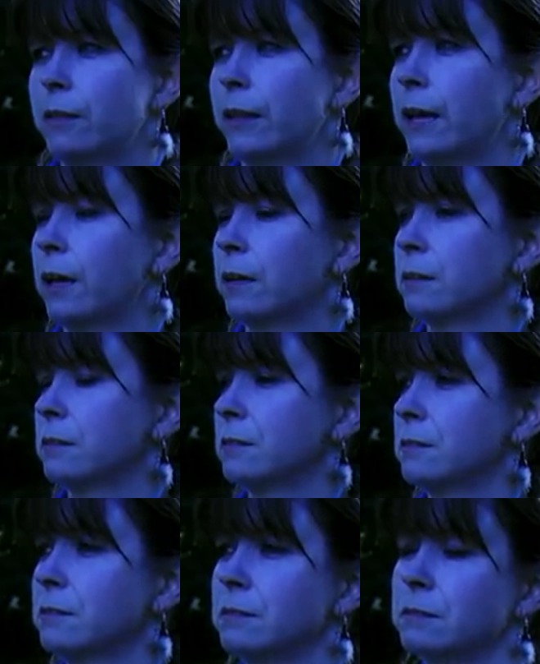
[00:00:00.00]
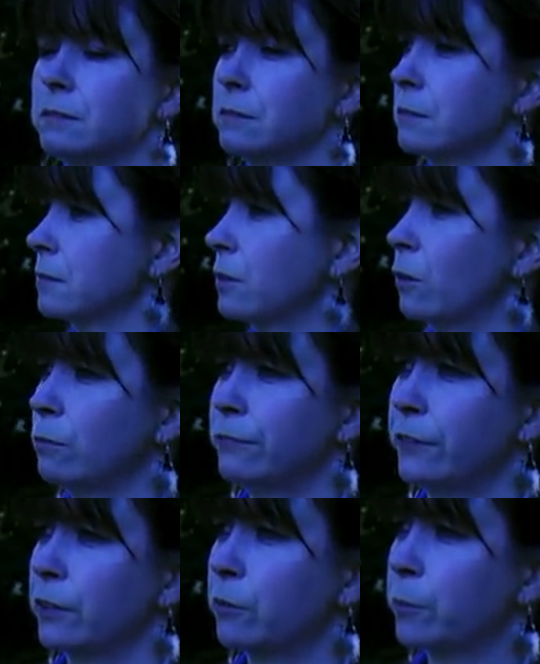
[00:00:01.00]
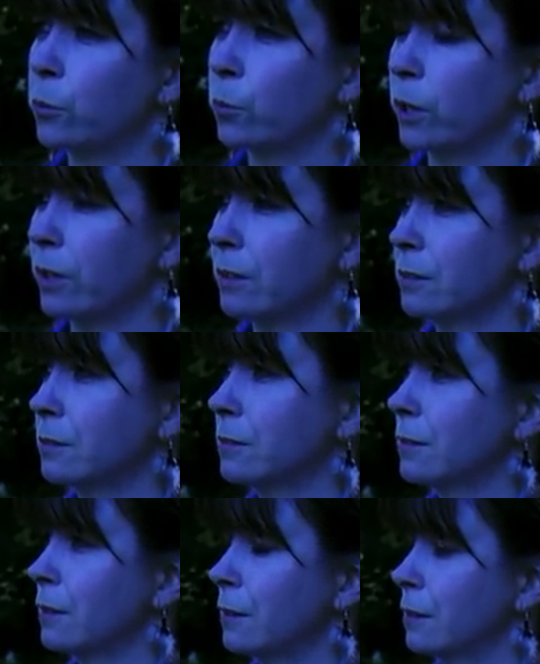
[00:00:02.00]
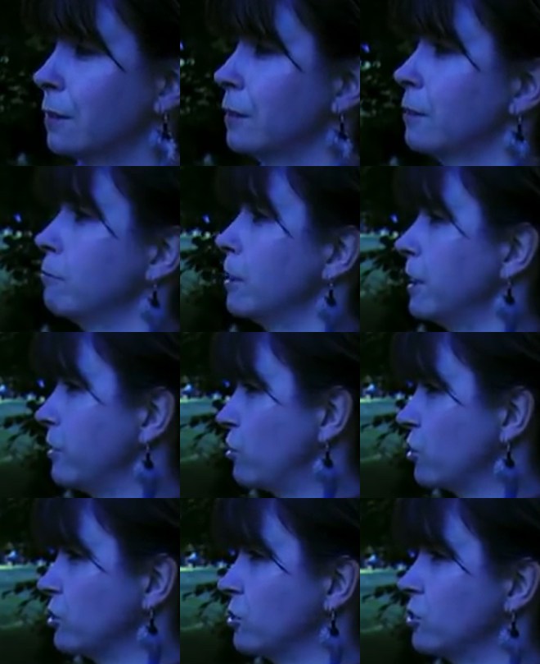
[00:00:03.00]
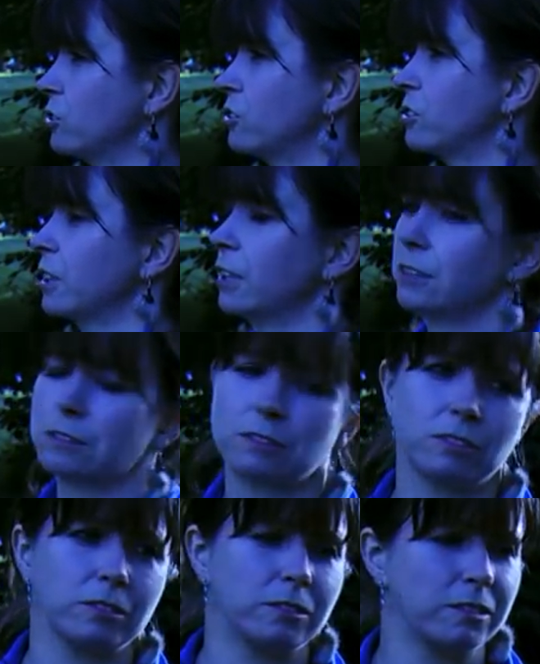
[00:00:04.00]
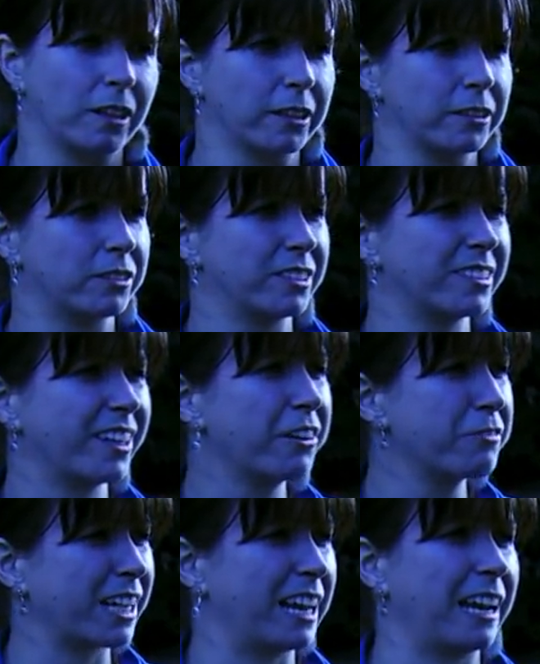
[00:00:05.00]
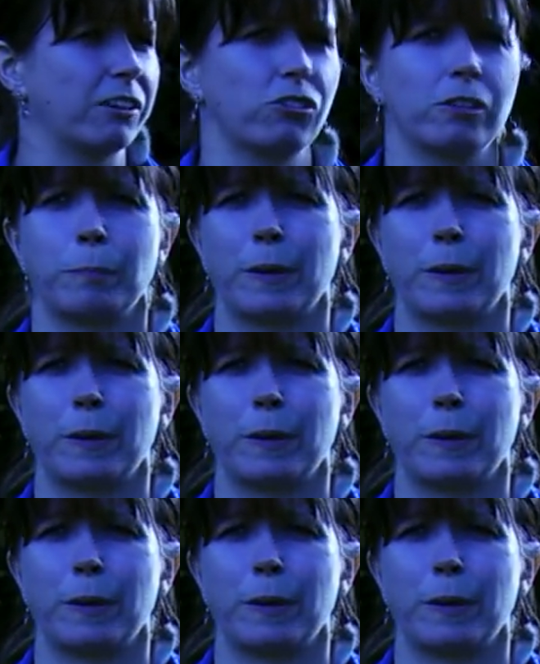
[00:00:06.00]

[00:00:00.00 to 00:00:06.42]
that conflict between religions and science, it's kind of a clash of the